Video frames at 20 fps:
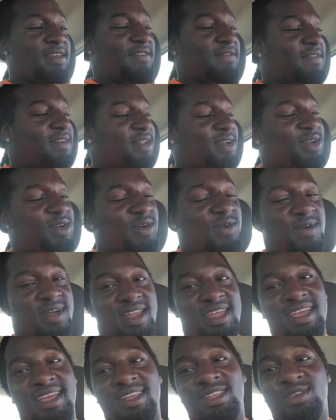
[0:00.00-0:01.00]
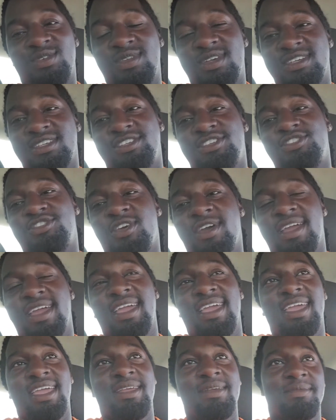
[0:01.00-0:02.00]
Finna go in there and do this
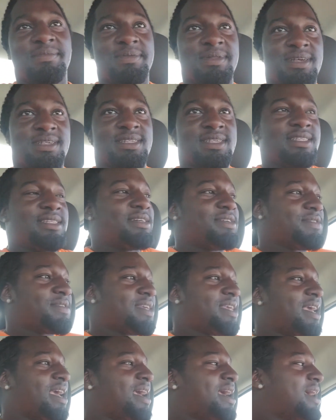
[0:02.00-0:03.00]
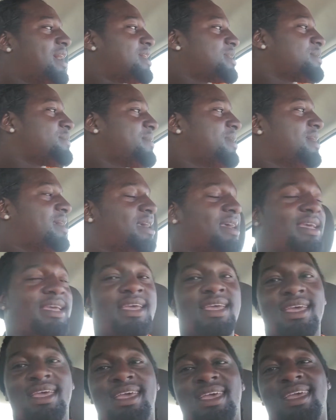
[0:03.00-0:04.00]
trade, plus a little cash, man.
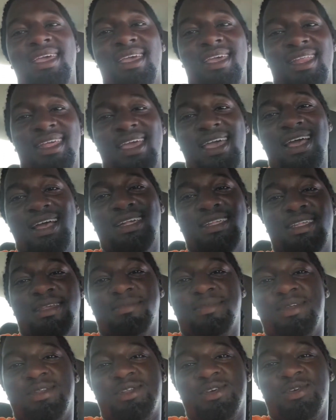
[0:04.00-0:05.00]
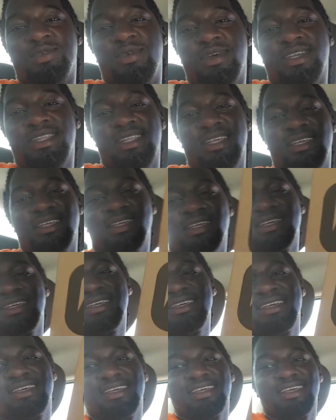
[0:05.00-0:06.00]
And it has something to do with
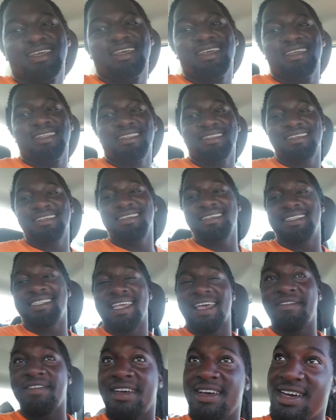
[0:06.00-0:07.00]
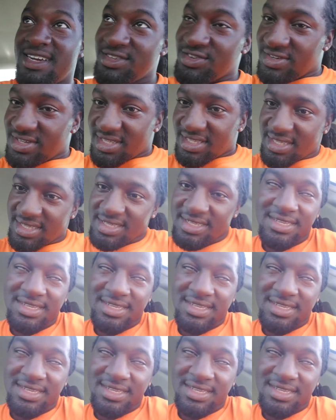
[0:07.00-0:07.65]
these 700s.